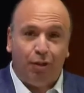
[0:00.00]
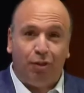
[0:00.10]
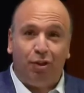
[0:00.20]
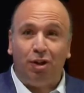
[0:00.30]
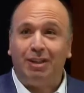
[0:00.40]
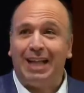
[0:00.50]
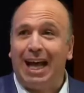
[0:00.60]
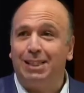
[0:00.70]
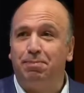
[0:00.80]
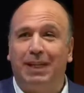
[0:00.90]
The third
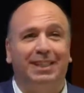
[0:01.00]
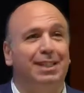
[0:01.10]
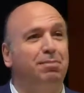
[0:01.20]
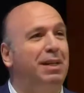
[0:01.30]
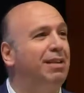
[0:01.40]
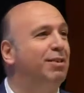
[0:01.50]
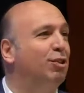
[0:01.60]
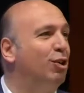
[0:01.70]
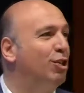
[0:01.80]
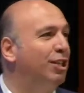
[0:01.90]
aspect is, believe
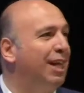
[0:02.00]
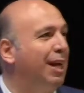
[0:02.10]
it or not,